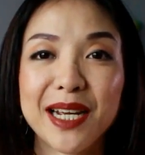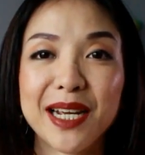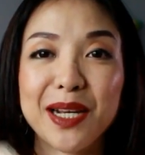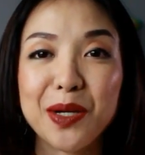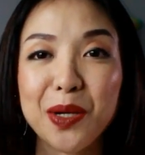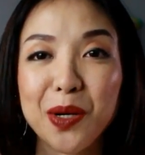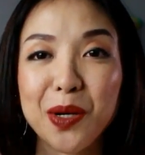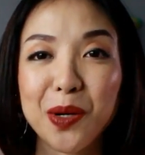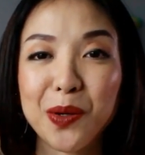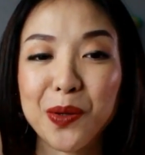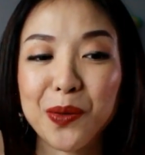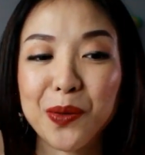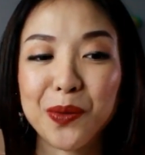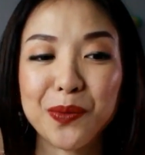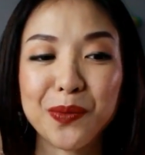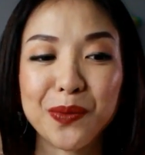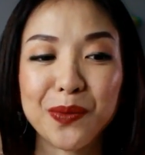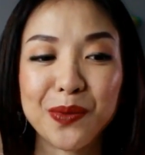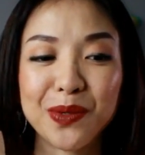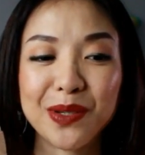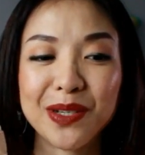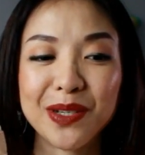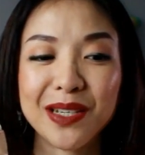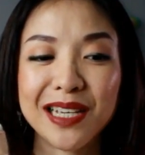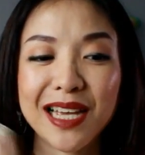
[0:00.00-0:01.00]
I know
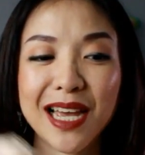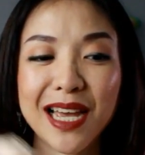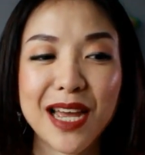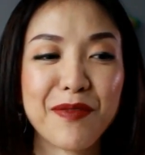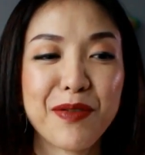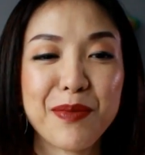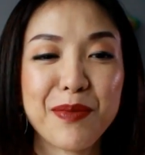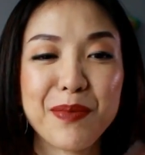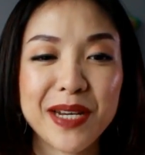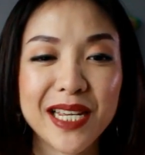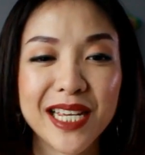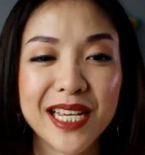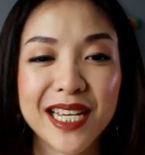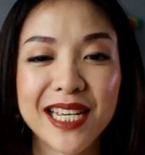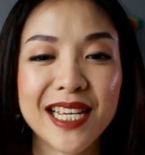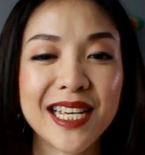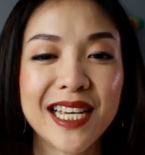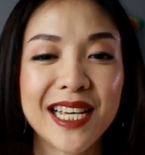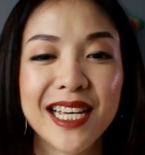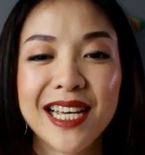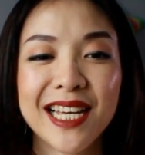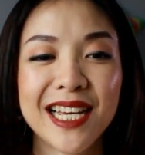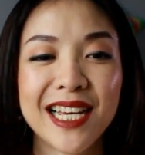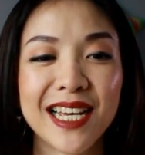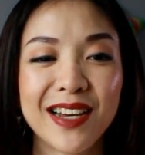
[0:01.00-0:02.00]

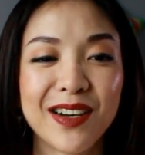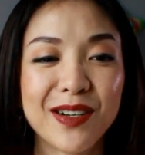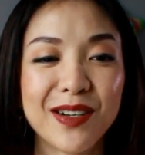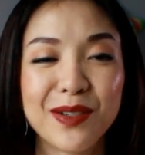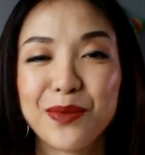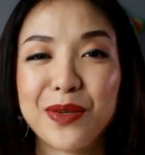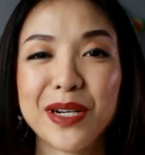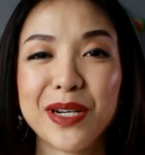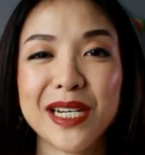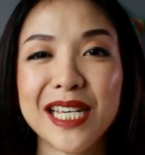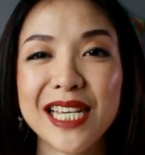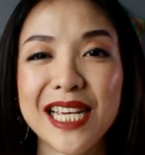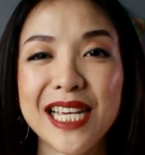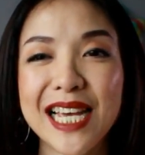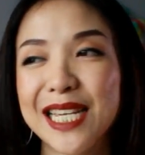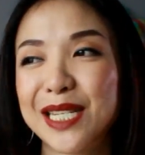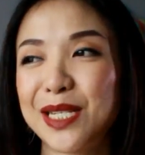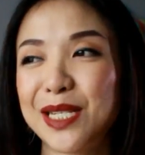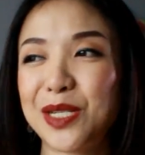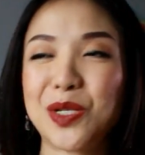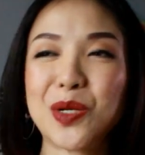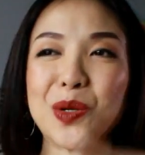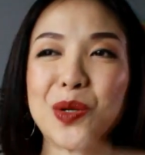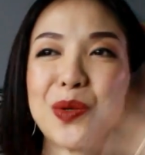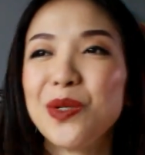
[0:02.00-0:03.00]
everybody already
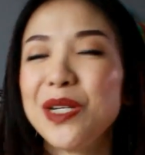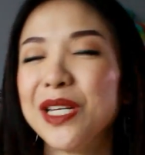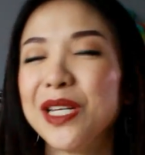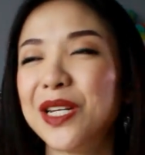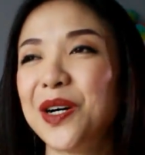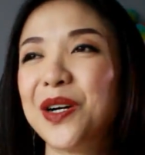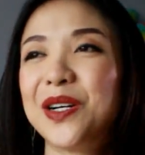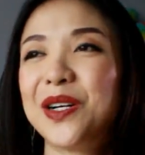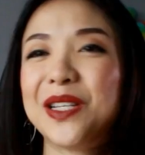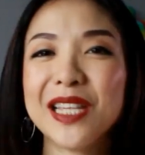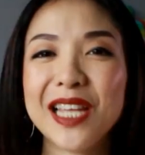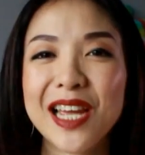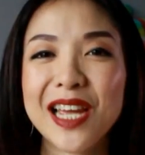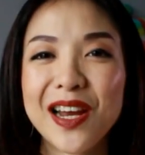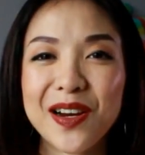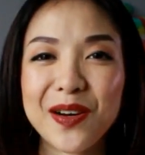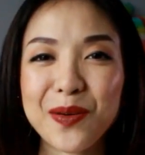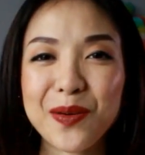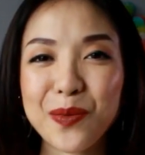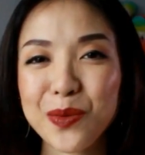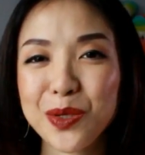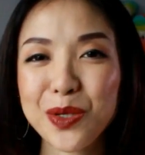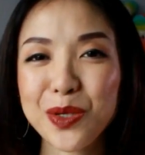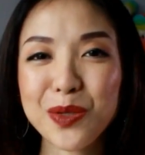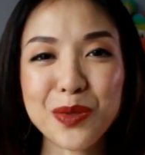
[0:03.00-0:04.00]
has shown it on their
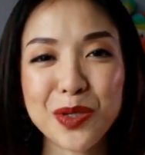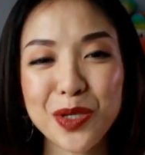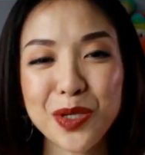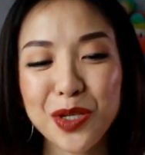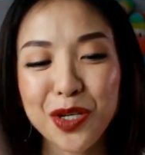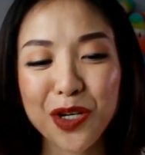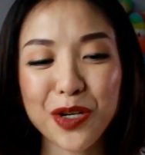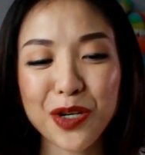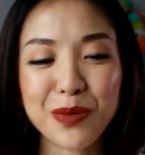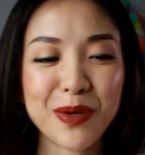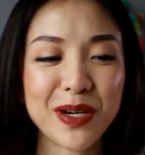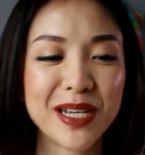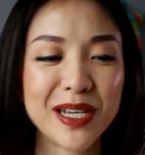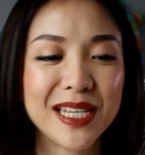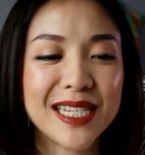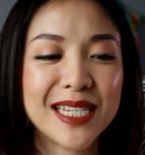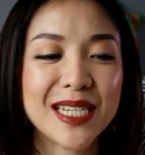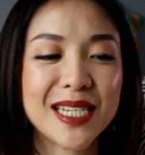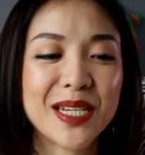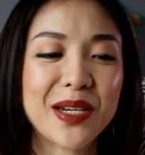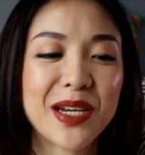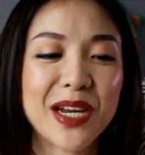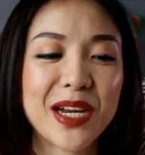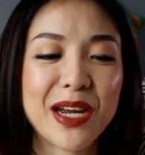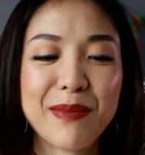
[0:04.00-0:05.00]
YouTube or
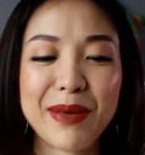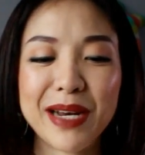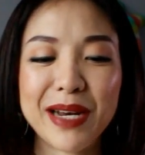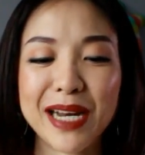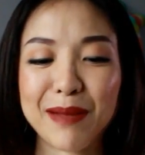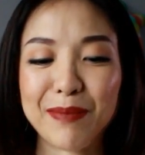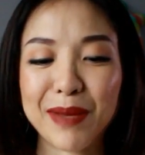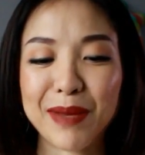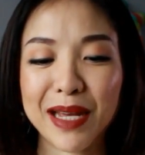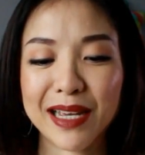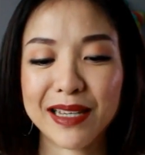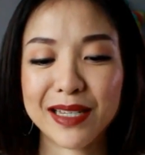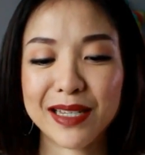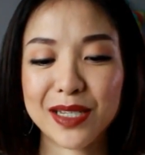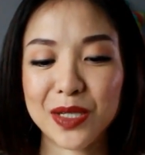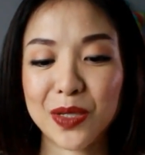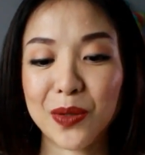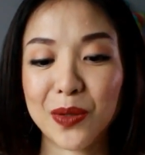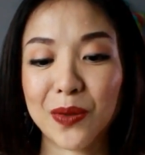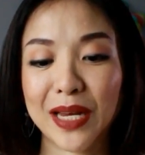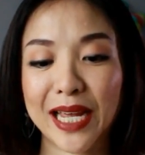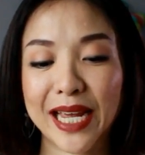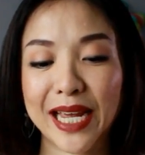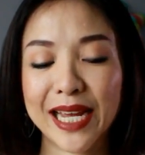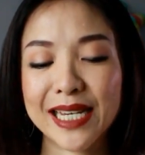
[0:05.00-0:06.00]
Instagram, and I'm like so
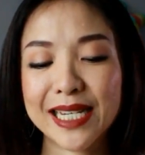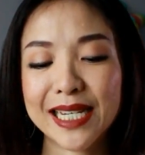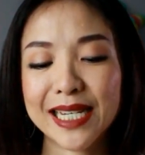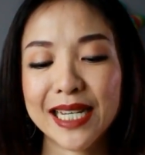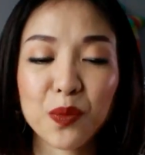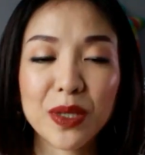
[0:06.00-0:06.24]
late.